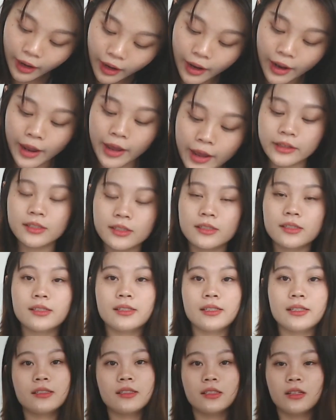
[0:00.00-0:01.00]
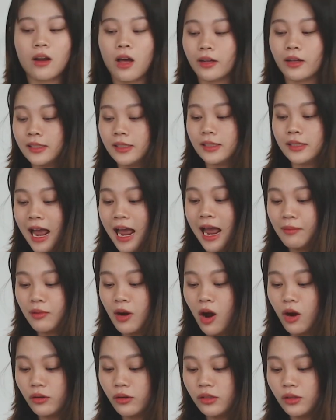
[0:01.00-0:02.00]
And the SIM slot type
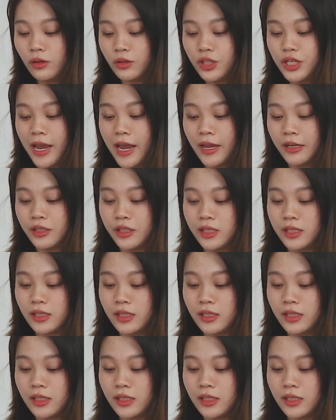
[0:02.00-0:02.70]
also changed.